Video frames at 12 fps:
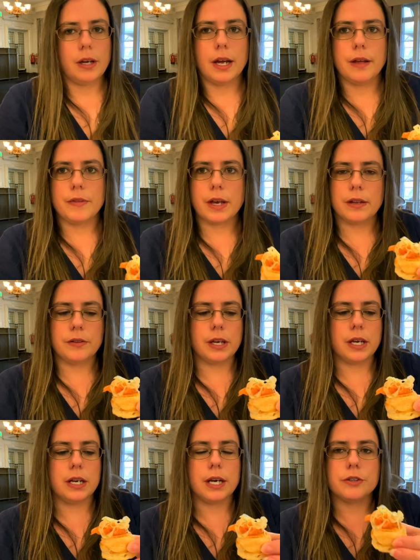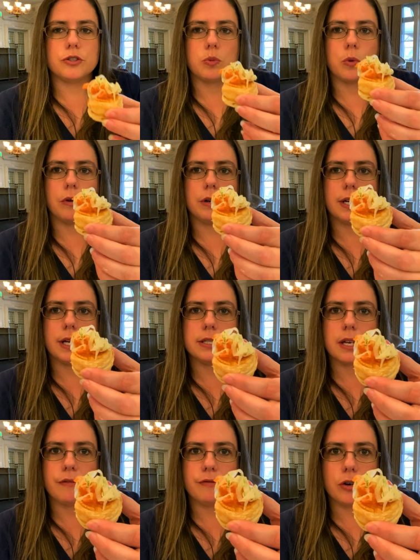And then the next one
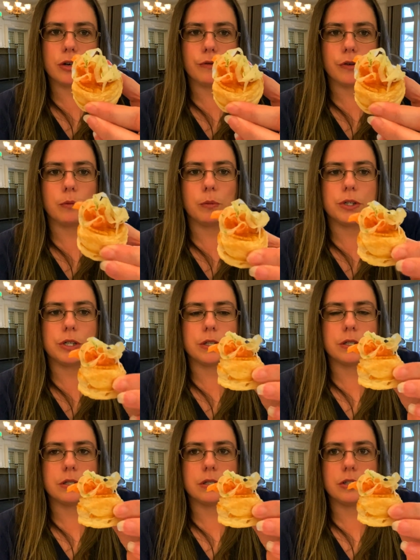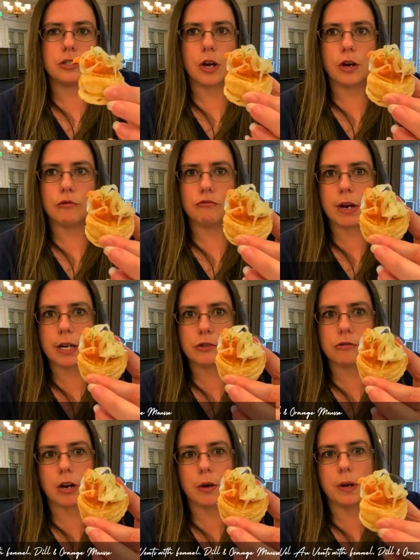is a vol au vent, which is so
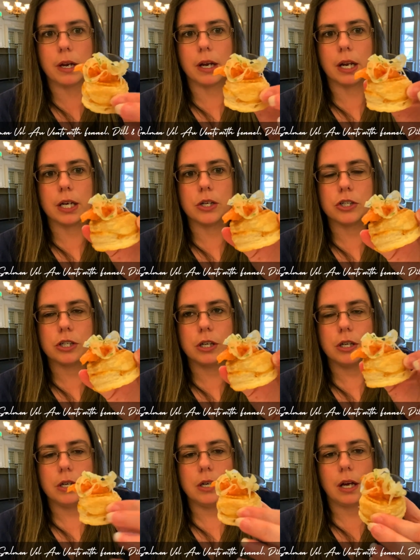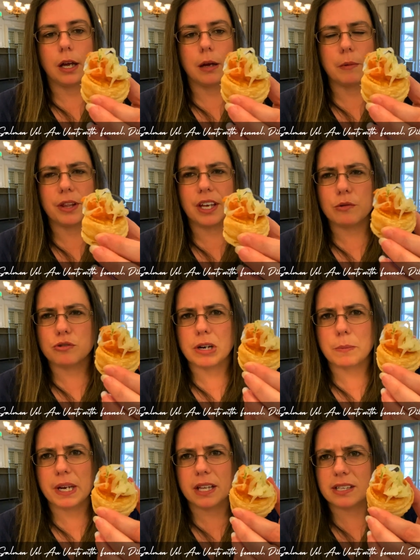retro English. Um, I think it was
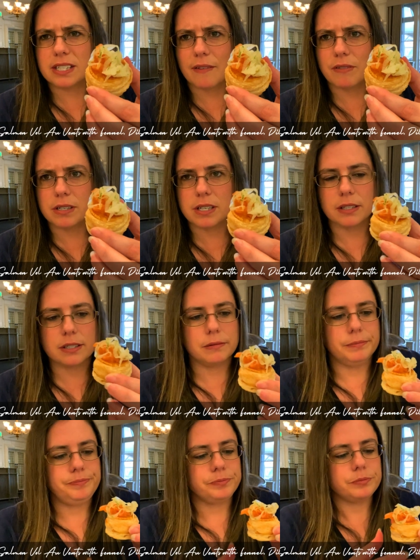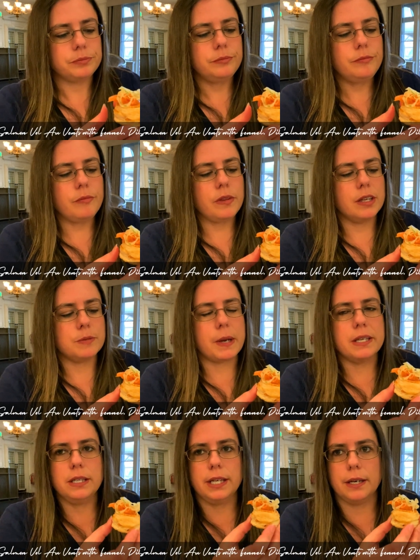really big in the 70s. It's
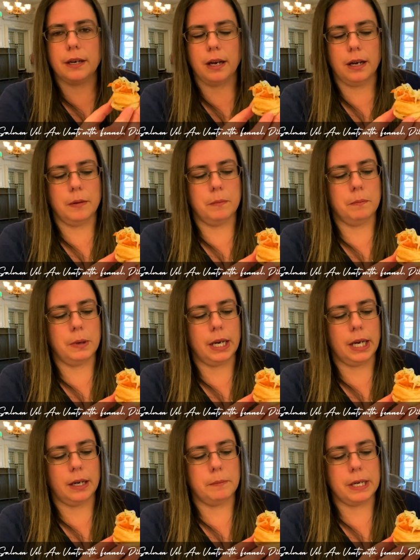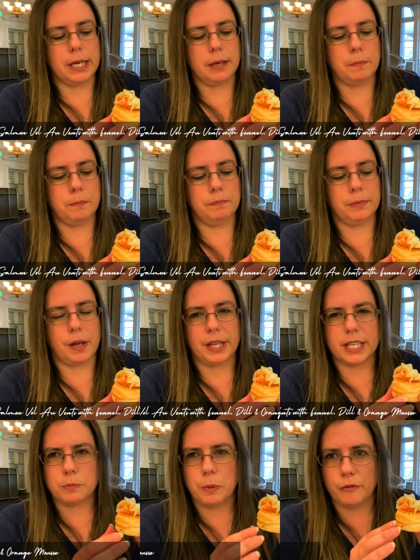basically um, a little mini, I
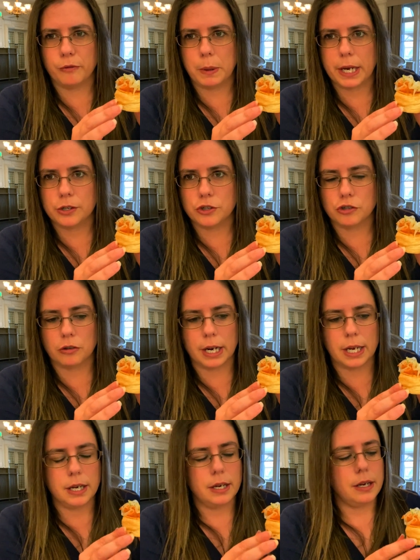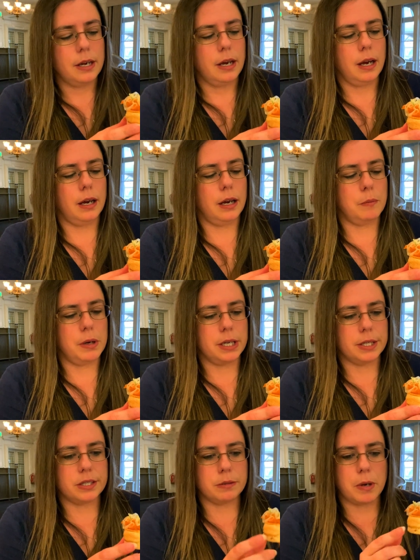think it's puff pastry, um, and
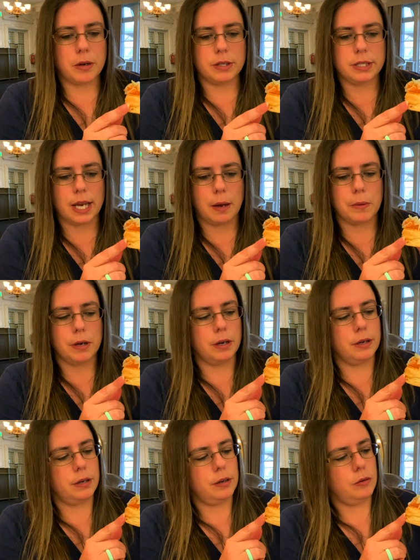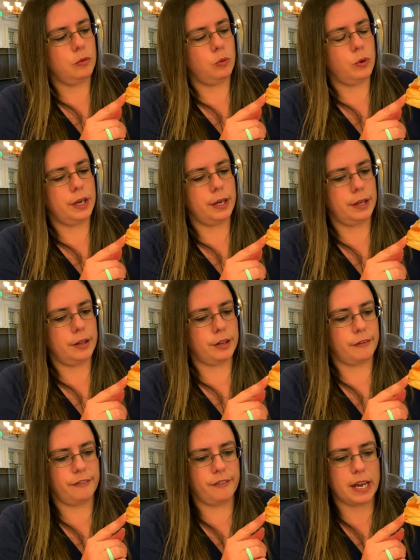it's smoked salmon with
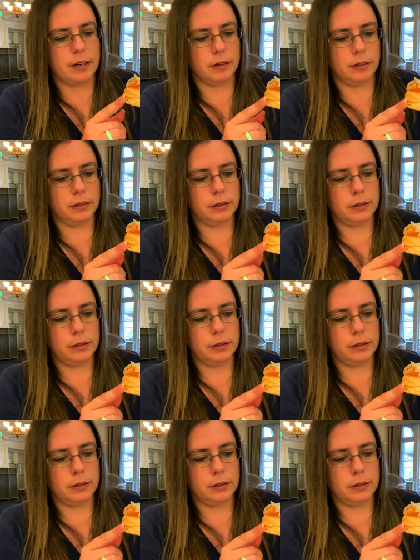fennel